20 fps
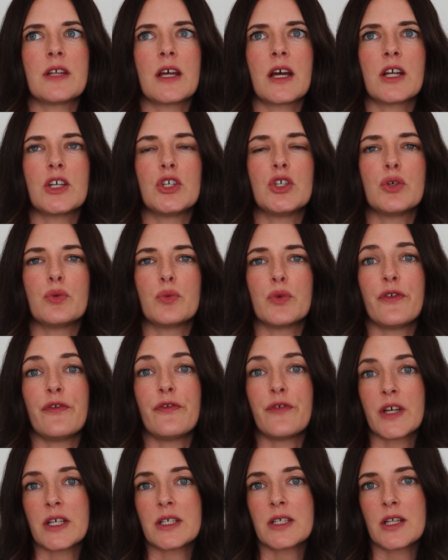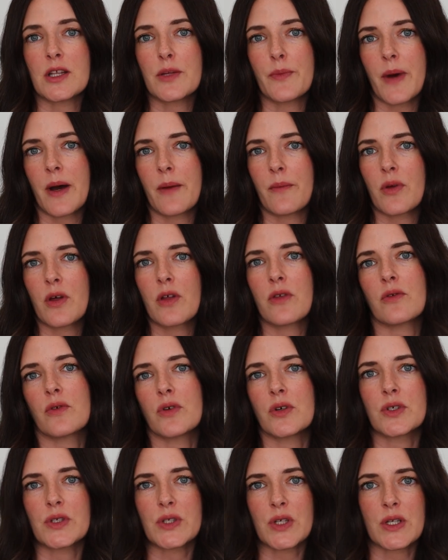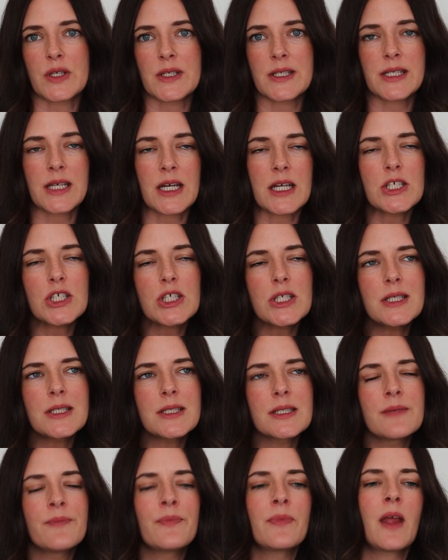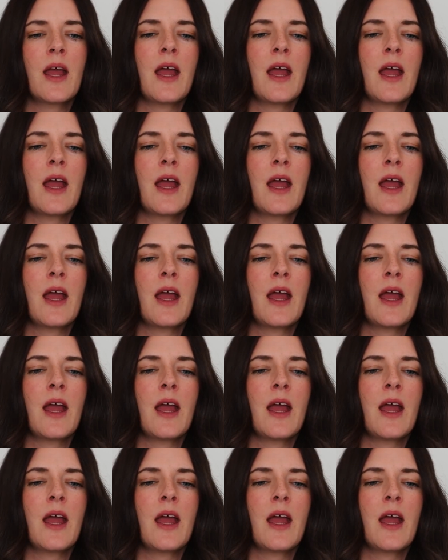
that I knew would fit the bump through certain stages.